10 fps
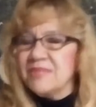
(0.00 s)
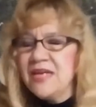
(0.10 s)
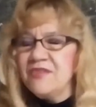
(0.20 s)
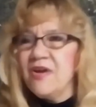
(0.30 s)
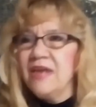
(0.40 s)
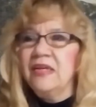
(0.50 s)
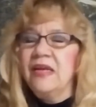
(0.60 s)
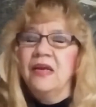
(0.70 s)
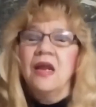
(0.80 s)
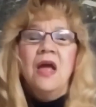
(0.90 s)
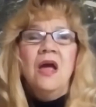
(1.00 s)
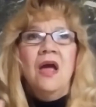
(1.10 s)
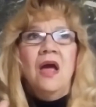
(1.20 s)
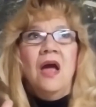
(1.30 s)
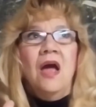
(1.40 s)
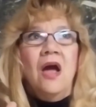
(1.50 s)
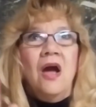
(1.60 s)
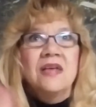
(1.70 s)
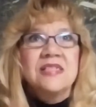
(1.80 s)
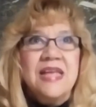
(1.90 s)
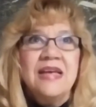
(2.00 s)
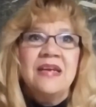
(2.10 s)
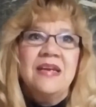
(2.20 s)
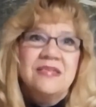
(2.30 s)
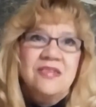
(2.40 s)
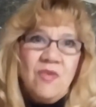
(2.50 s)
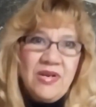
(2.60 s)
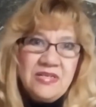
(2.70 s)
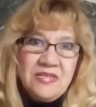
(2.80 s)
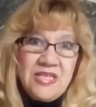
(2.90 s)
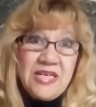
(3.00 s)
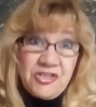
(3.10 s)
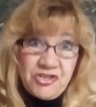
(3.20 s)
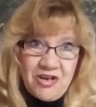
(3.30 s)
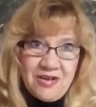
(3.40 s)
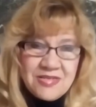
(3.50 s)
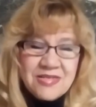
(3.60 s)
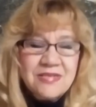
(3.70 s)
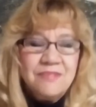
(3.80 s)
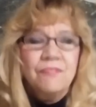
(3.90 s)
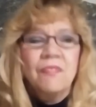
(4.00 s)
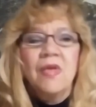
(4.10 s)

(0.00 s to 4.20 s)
I'm sidetracked again. Sandy is going to teach us